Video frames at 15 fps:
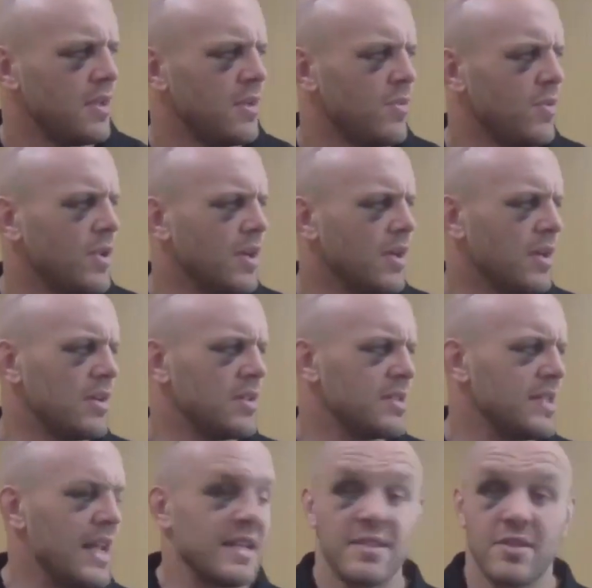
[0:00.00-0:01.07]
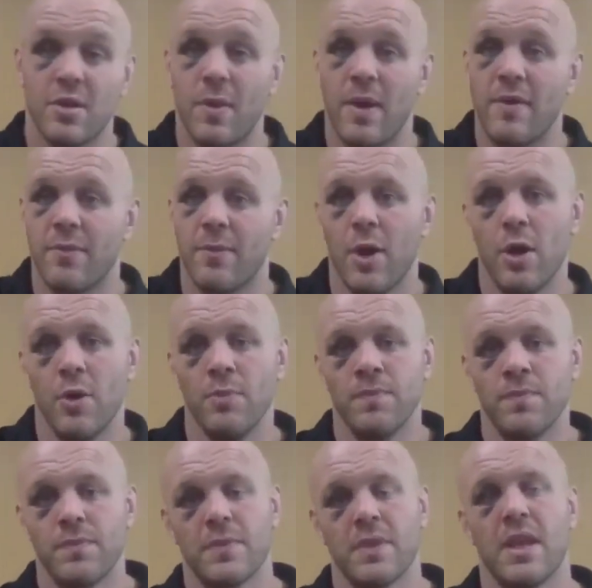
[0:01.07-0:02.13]
was Leicester away from home.
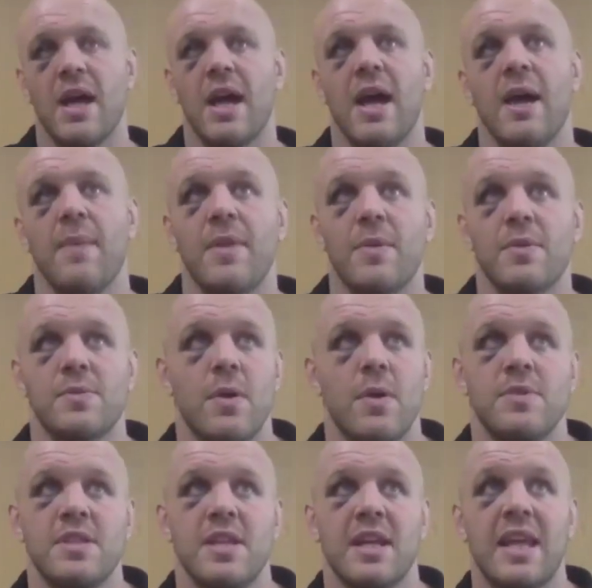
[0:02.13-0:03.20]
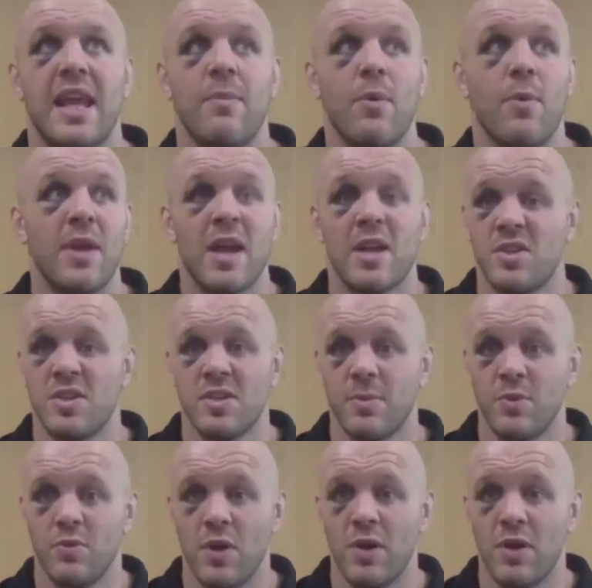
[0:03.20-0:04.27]
There was moments in that game where we actually did
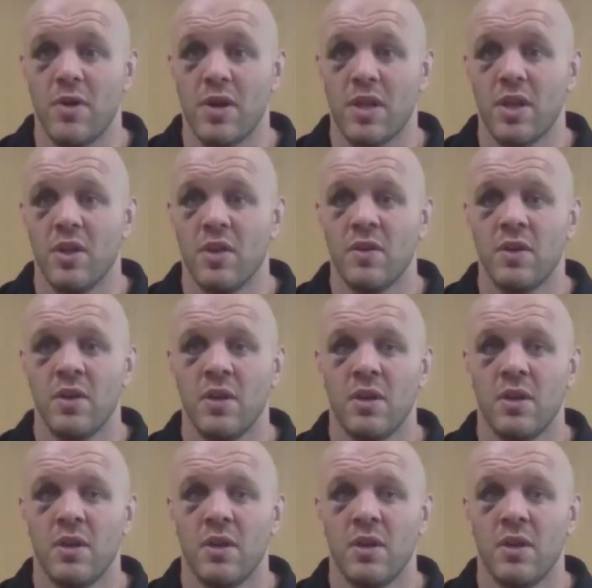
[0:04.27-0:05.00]
something really, really good,